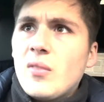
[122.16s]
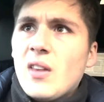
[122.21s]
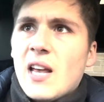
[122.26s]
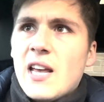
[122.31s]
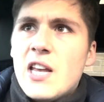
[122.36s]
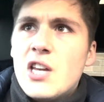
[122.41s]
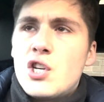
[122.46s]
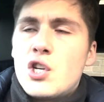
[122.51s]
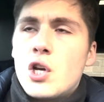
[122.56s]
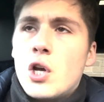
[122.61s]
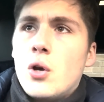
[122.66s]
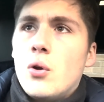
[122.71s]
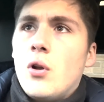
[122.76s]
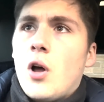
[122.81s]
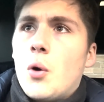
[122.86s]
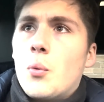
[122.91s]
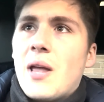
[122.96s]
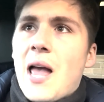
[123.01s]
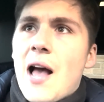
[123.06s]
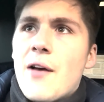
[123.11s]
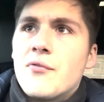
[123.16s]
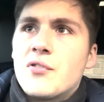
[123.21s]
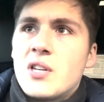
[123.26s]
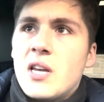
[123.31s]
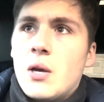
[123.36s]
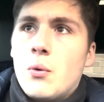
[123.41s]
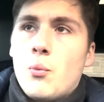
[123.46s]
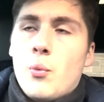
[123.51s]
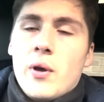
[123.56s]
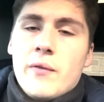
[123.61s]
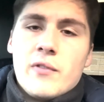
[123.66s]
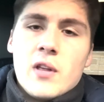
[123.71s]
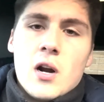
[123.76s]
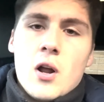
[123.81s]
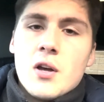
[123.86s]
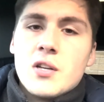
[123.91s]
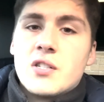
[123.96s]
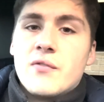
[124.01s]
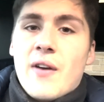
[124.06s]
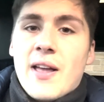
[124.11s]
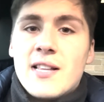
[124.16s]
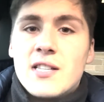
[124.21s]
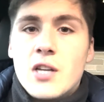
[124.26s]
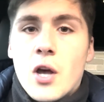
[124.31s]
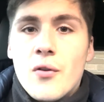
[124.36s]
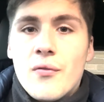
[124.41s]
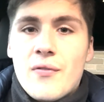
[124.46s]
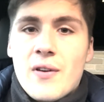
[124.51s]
issue like we have seen with the likes of Enzo